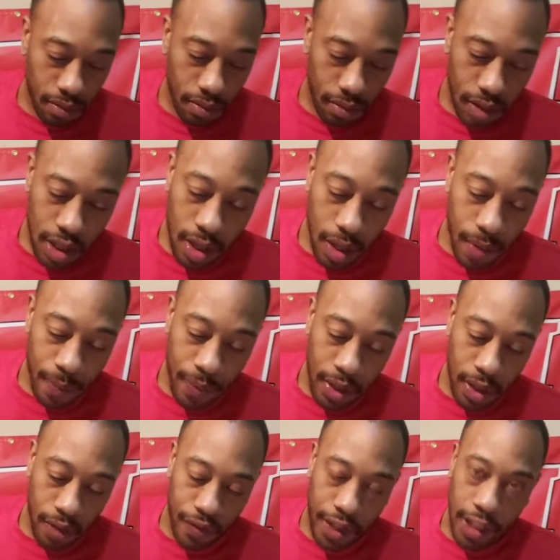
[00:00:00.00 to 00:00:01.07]

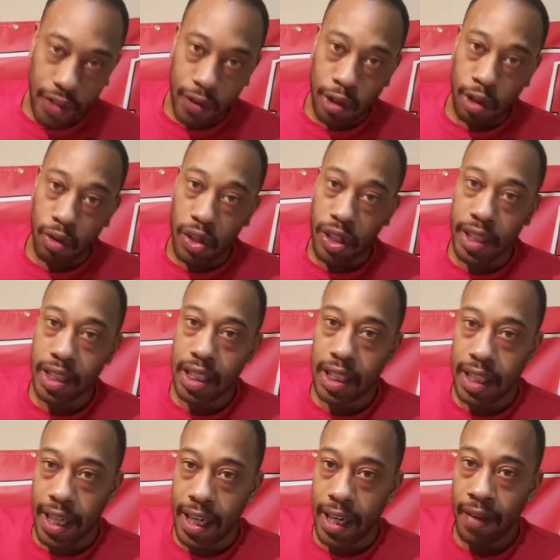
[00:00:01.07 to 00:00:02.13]
Thanks for tuning in
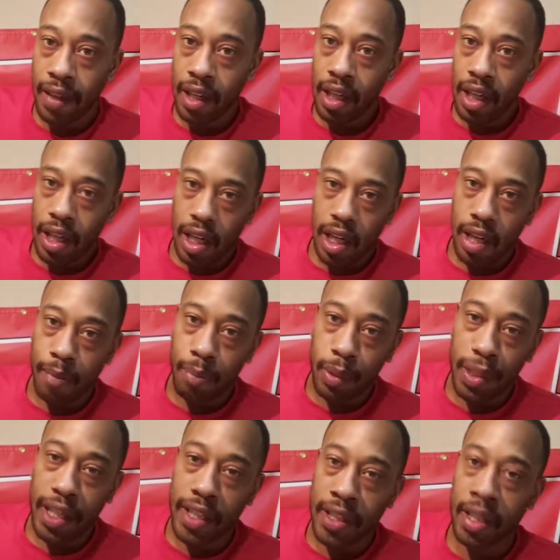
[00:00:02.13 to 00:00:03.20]
today.
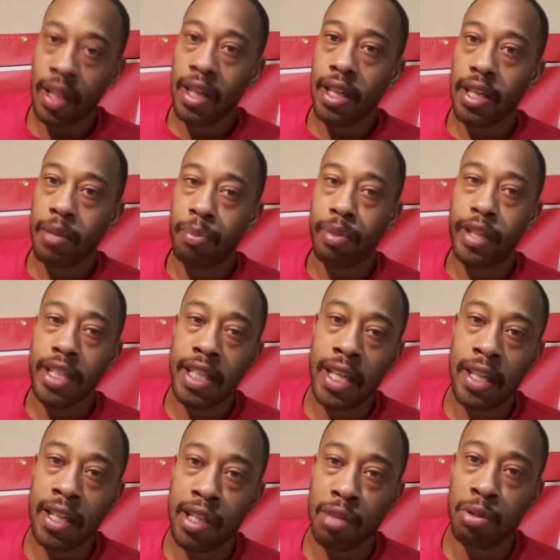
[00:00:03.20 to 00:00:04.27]
Please hit the
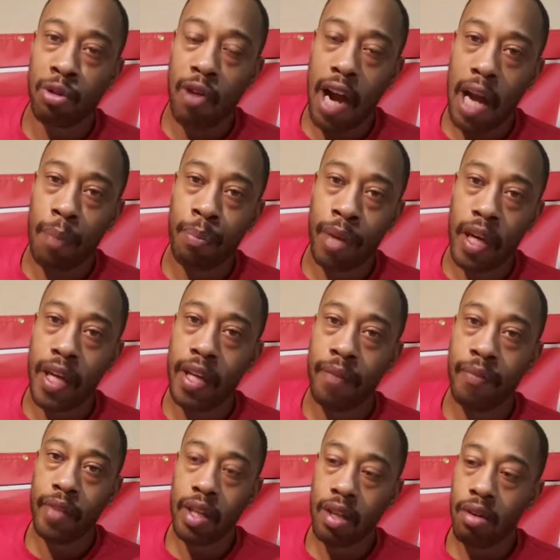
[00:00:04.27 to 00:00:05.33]
subscribe button.
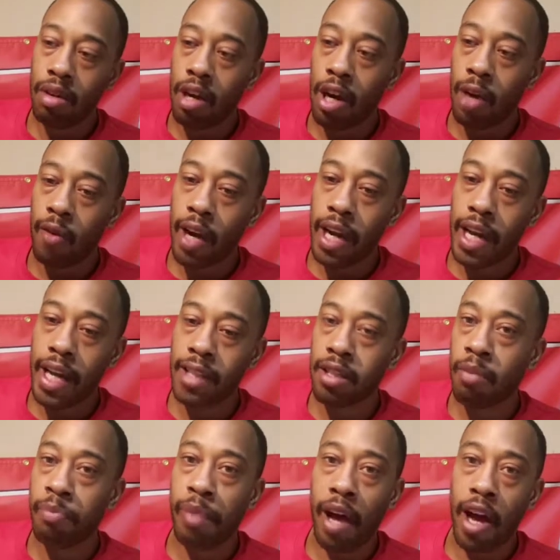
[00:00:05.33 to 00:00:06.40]
All right, at the
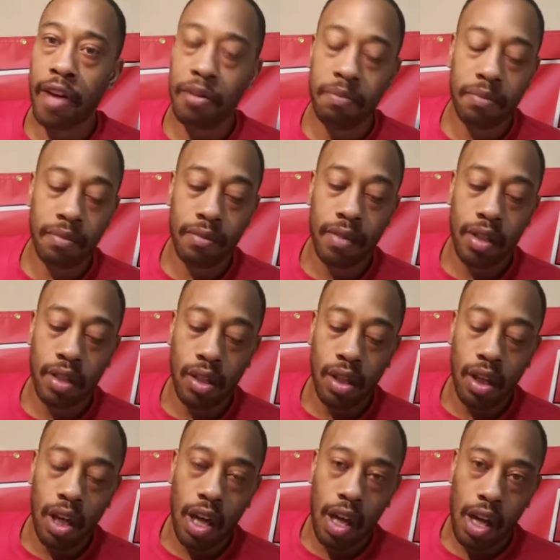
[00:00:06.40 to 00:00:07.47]
bottom
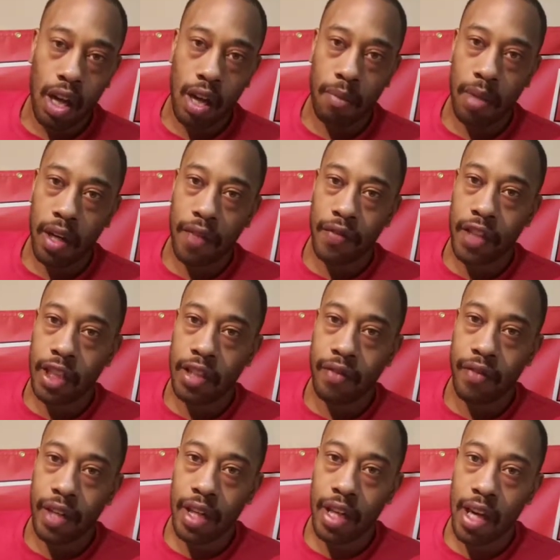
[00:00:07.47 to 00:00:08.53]
of this,
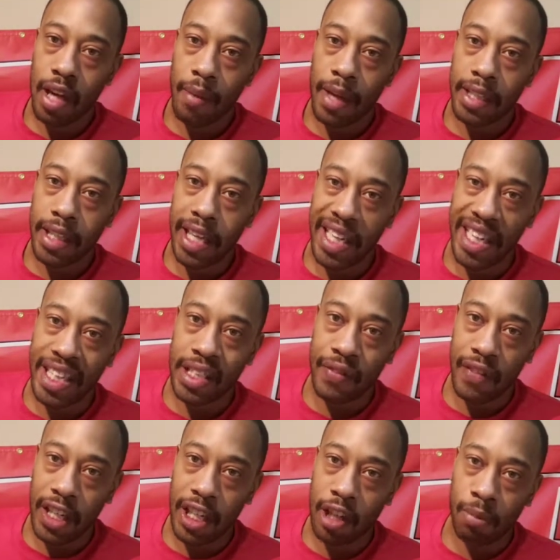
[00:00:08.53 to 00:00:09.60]
at the end of this
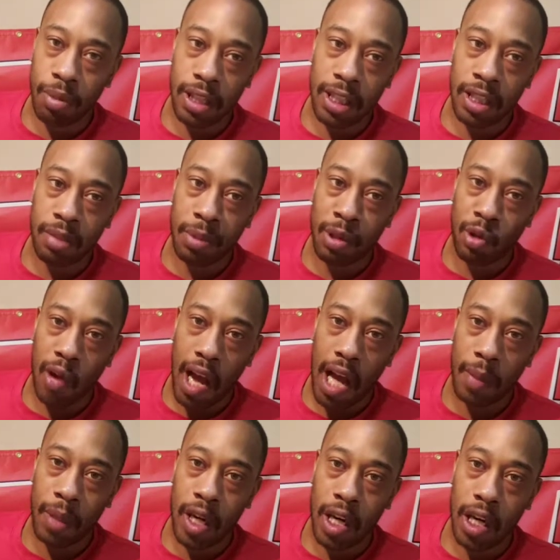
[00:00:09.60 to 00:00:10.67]
video, please subscribe.
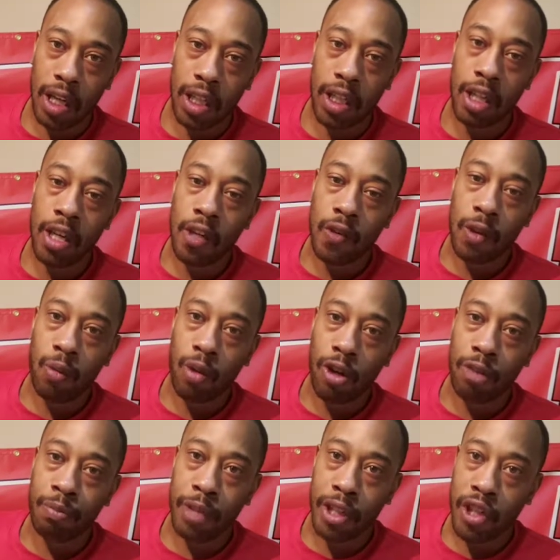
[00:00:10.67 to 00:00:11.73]
Conquer the World
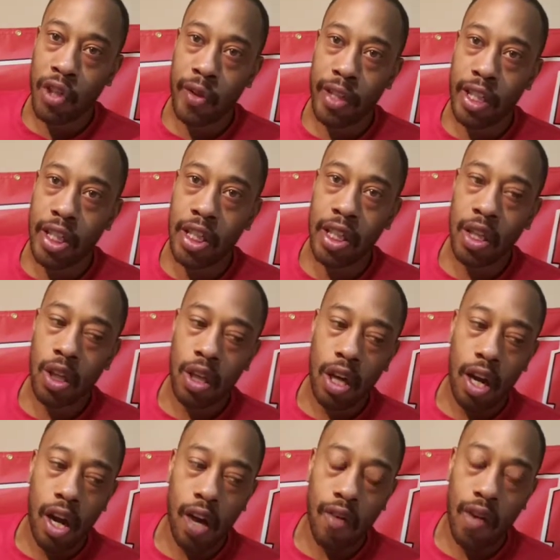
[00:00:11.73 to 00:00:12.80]
Ministries.
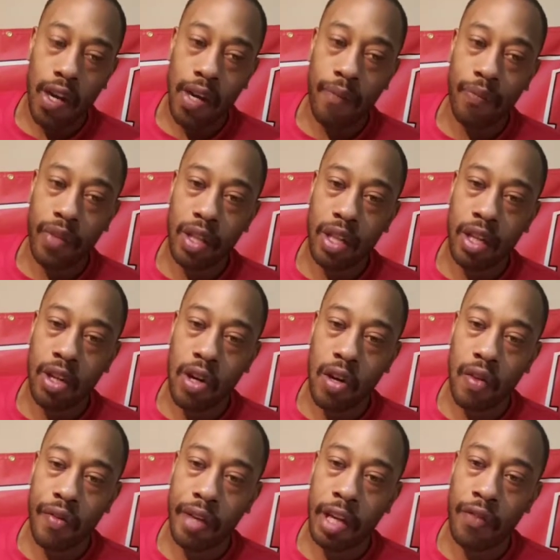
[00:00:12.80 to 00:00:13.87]
All right,
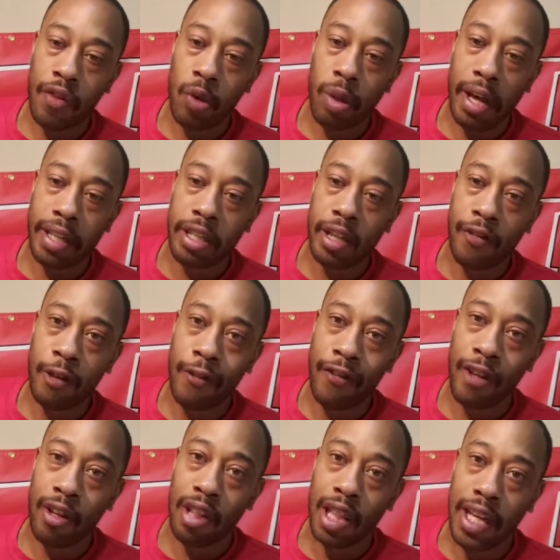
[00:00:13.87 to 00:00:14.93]
if you feel
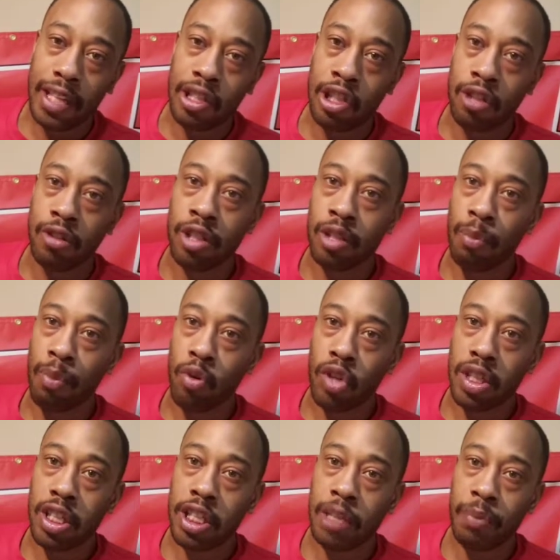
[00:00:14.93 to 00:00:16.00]
led to support
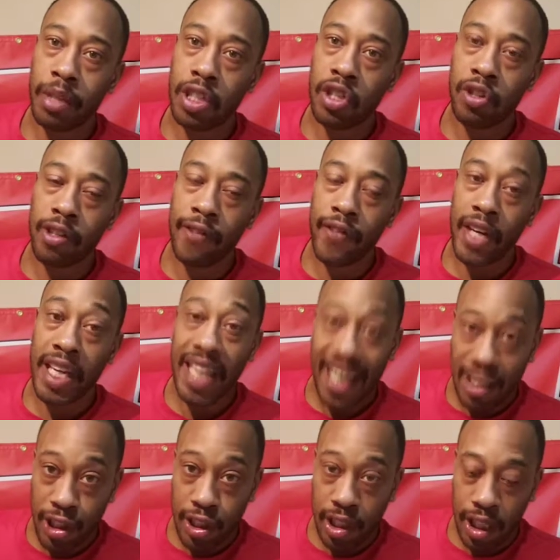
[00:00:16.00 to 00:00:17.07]
this ministry
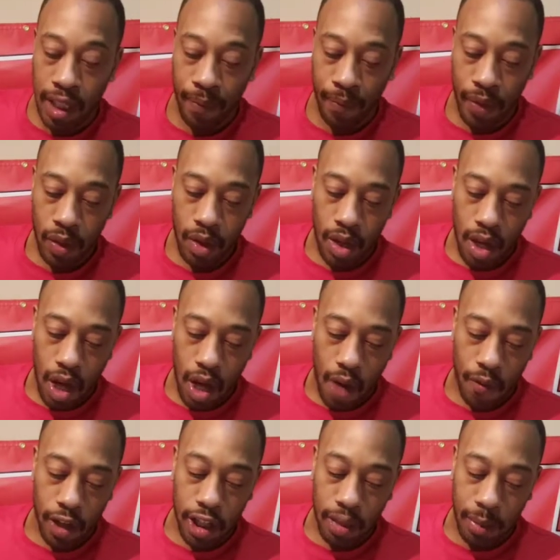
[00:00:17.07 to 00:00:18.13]
financially, we're
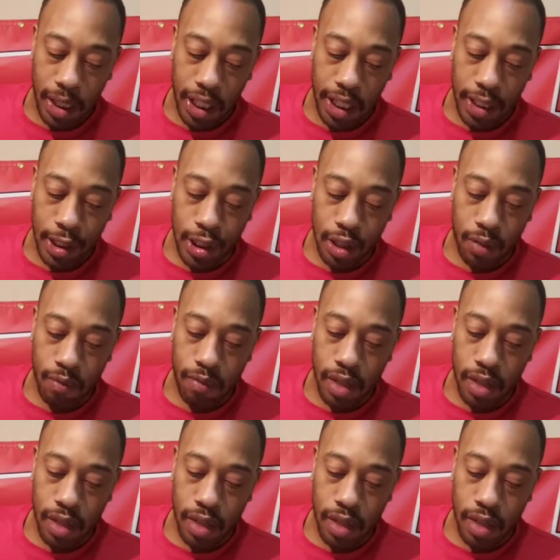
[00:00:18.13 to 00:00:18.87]
going to be getting some